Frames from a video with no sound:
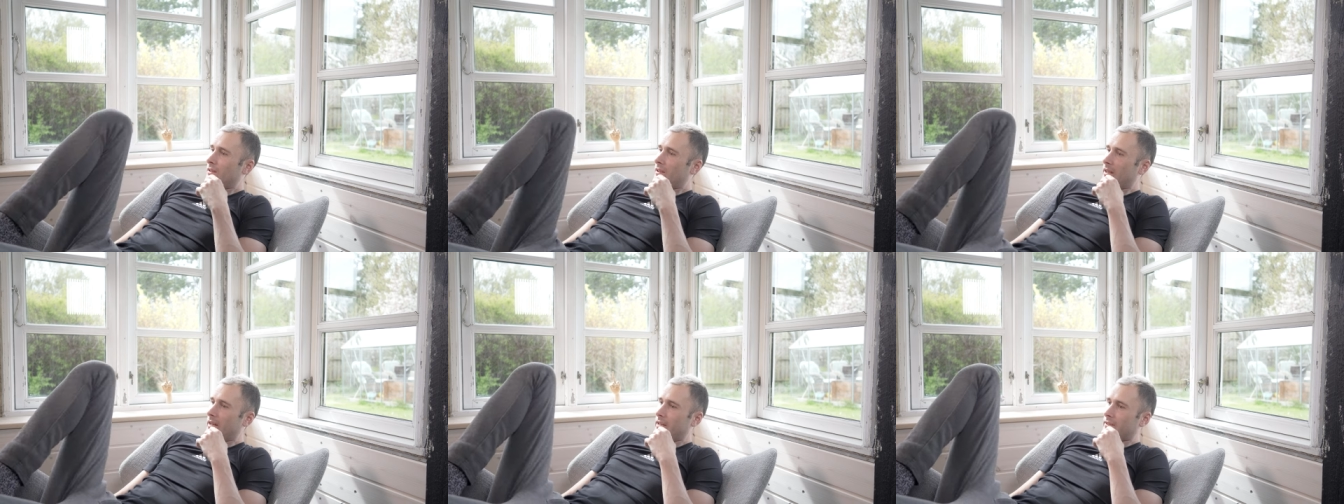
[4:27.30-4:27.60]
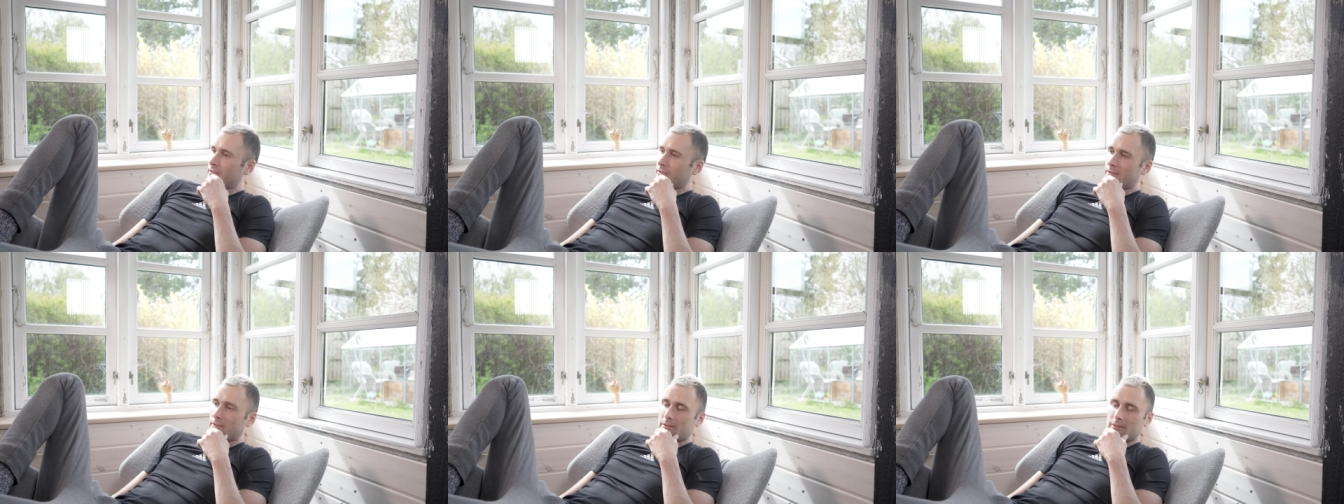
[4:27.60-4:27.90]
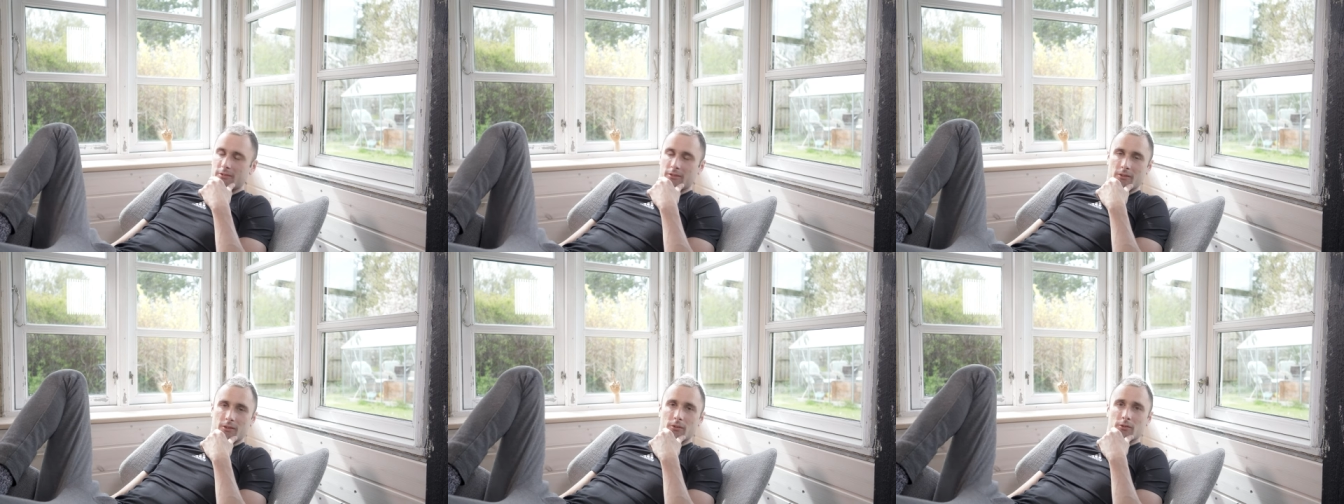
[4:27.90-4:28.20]
yeah, so,
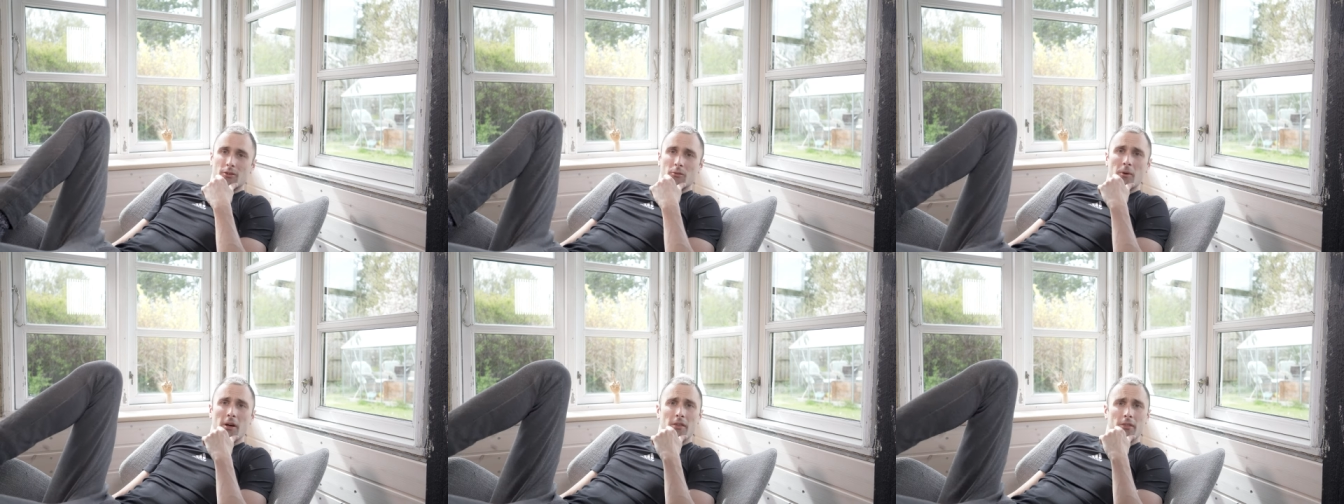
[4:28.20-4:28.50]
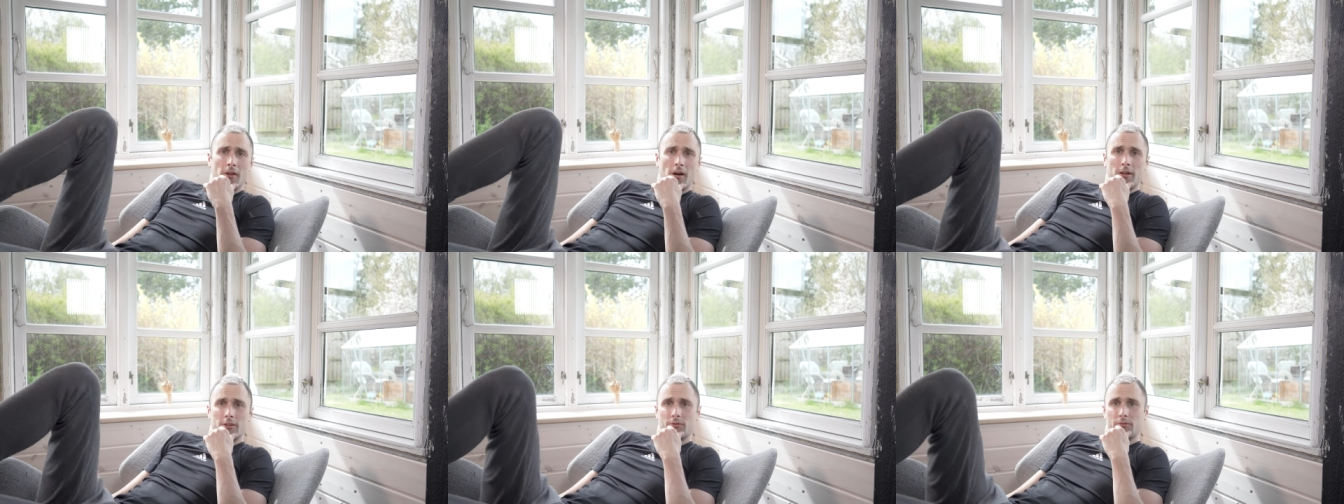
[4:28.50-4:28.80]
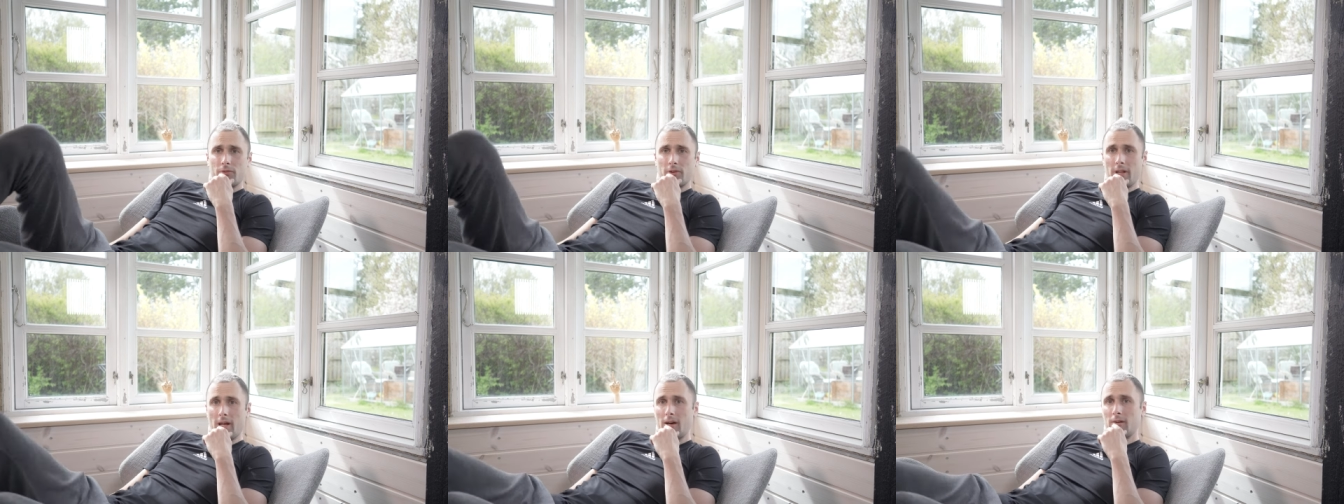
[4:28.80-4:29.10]
so those are my thoughts
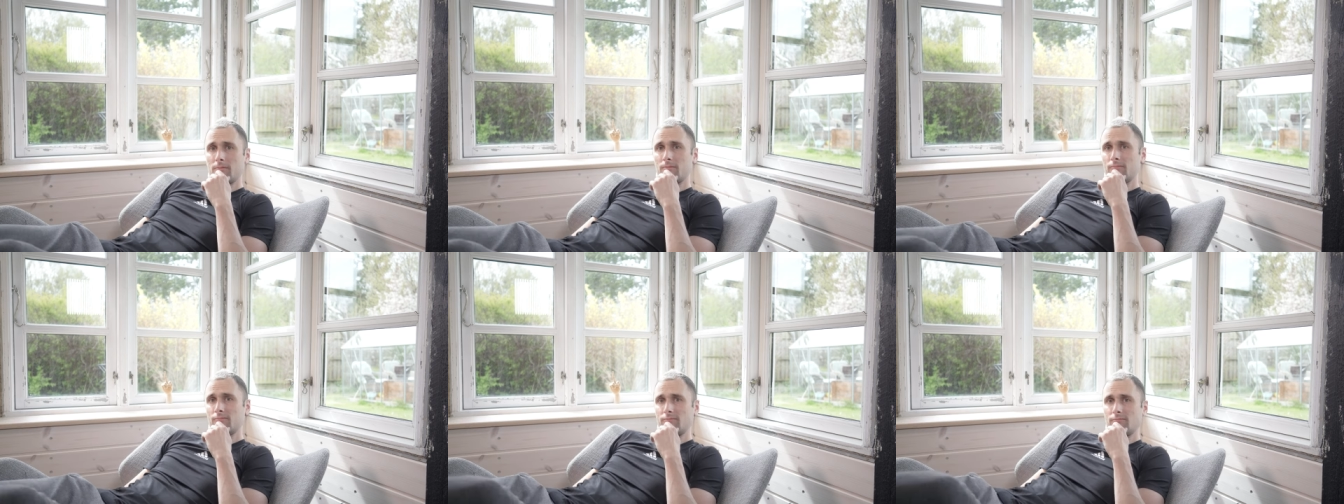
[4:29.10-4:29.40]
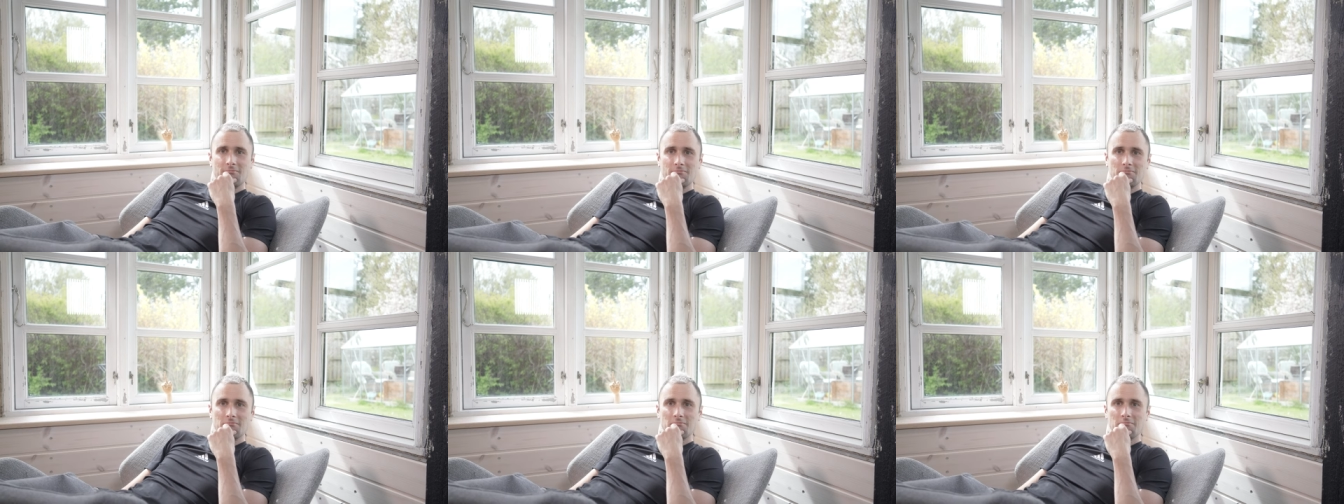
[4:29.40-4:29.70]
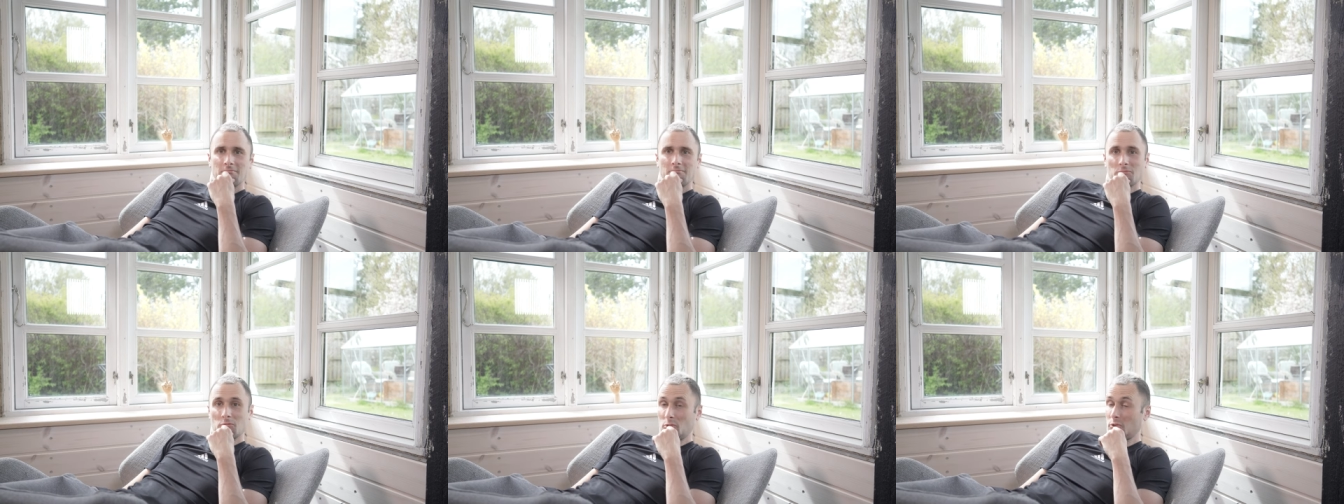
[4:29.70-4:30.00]
for now.
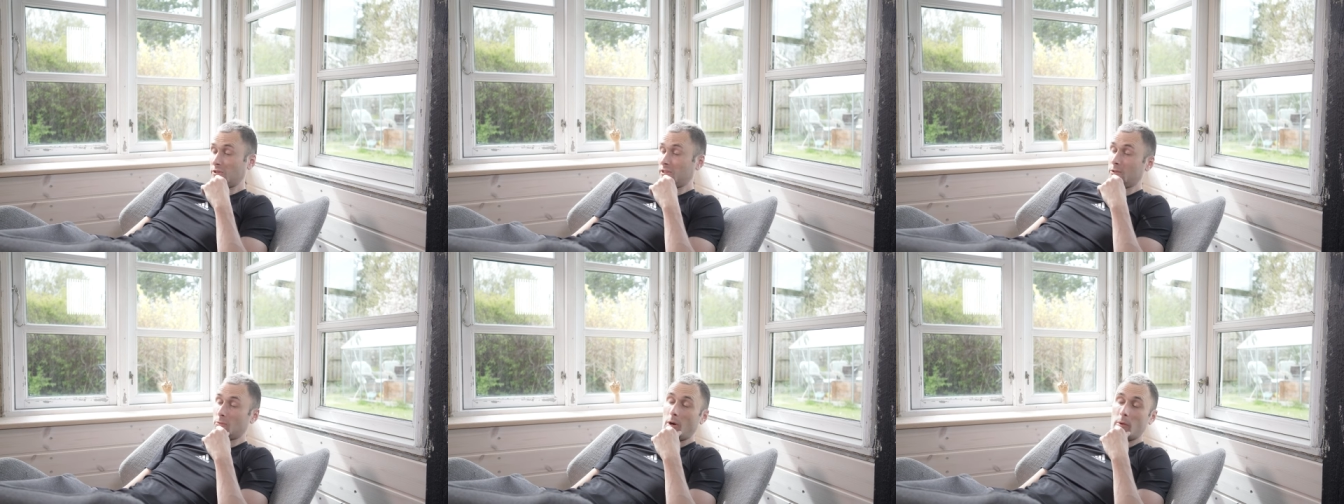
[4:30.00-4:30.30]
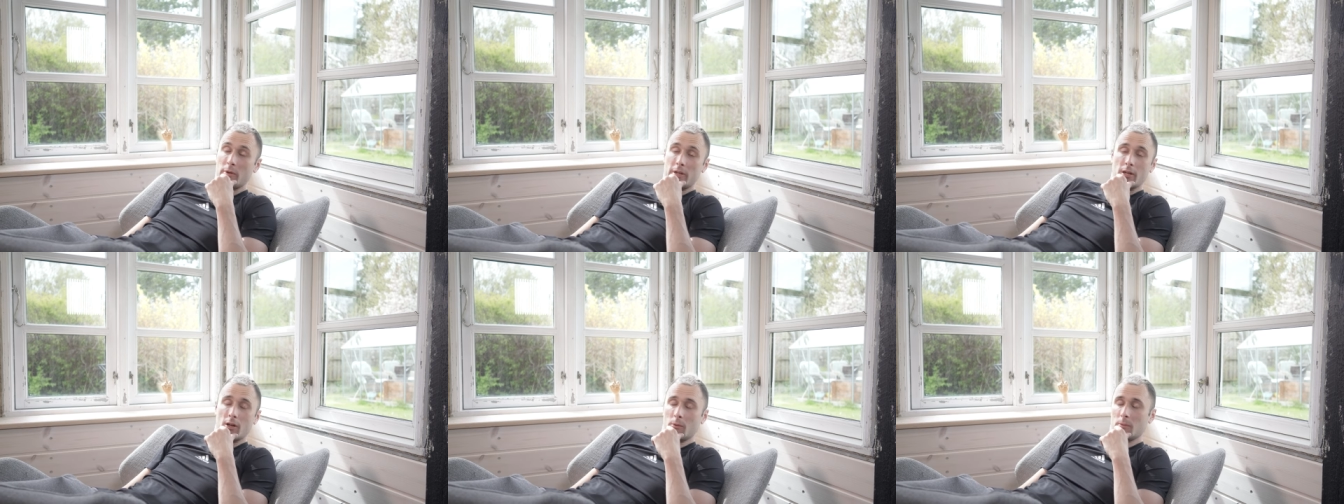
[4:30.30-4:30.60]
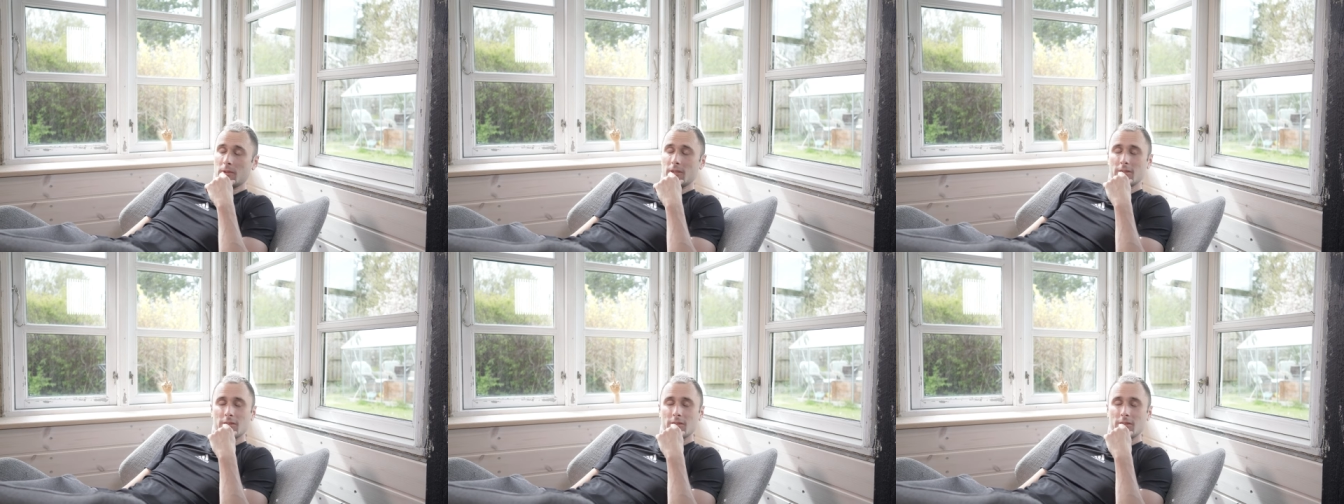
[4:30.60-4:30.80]
We'll see where we go with